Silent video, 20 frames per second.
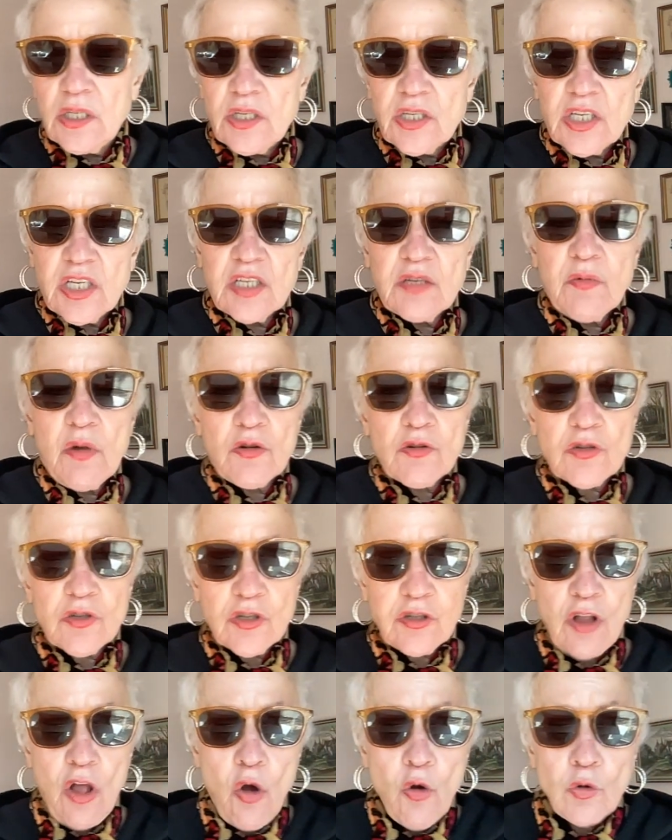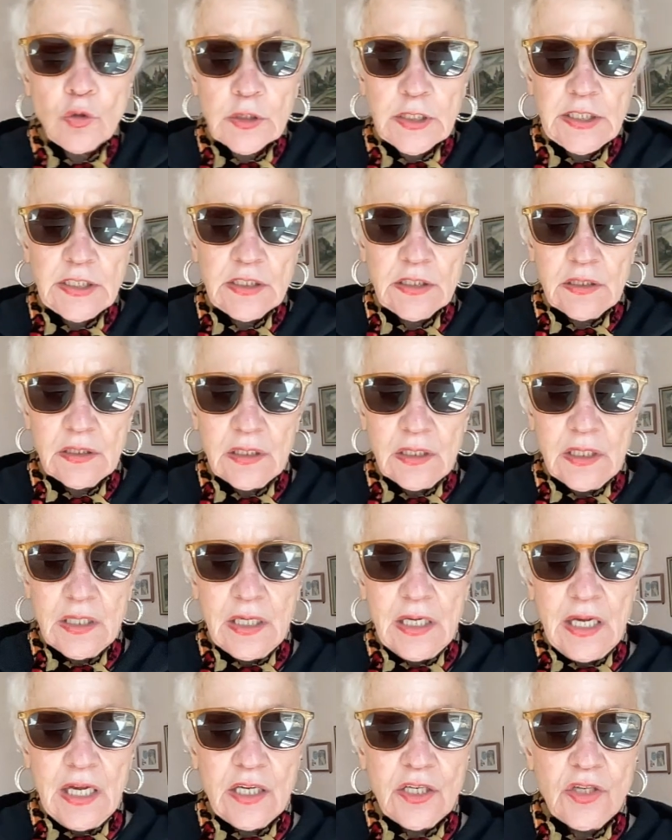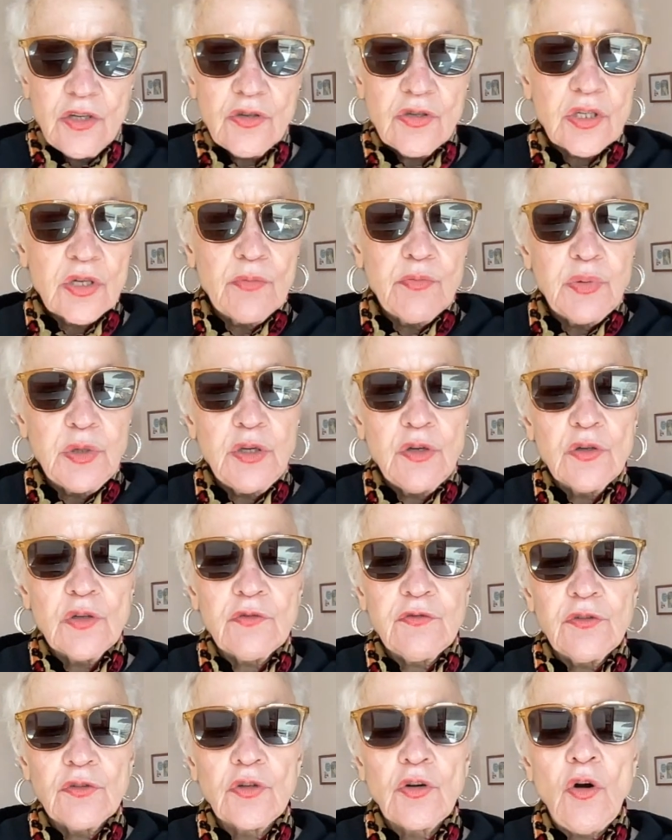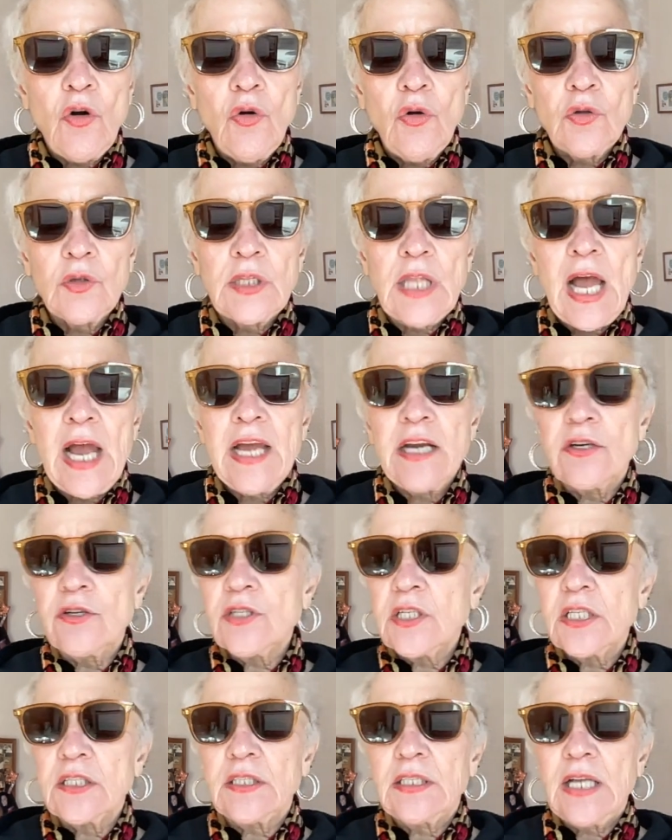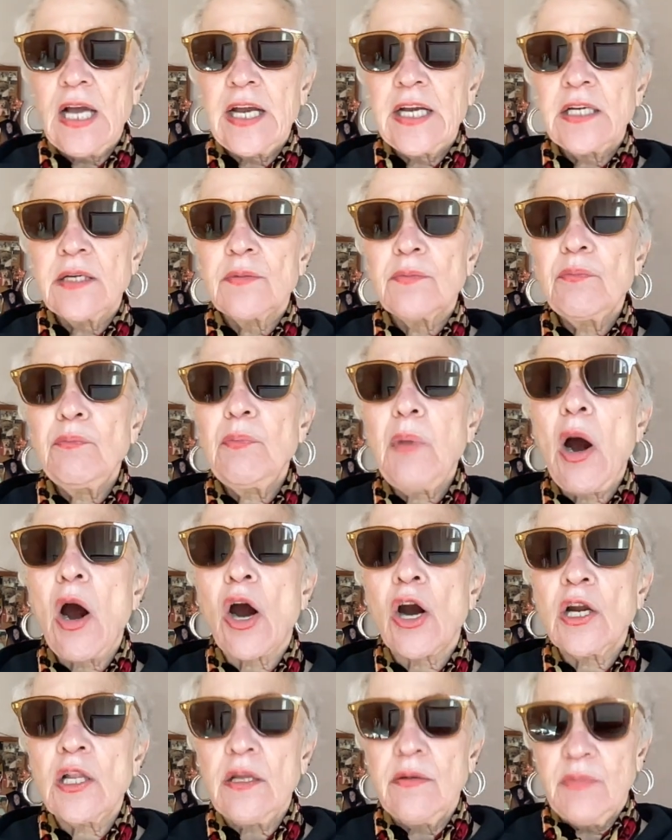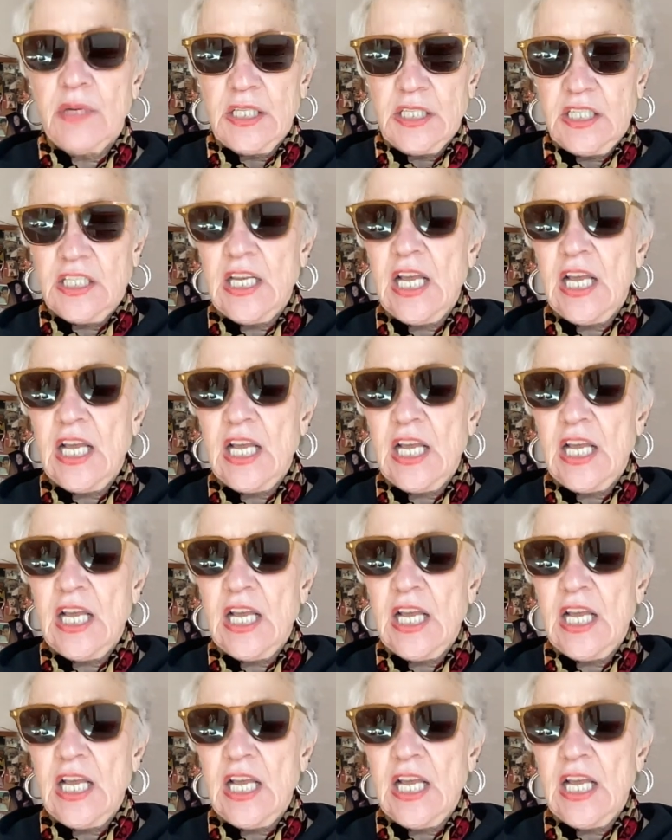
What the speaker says: She smoked slowly and used a beautiful gold lighter to light parliaments.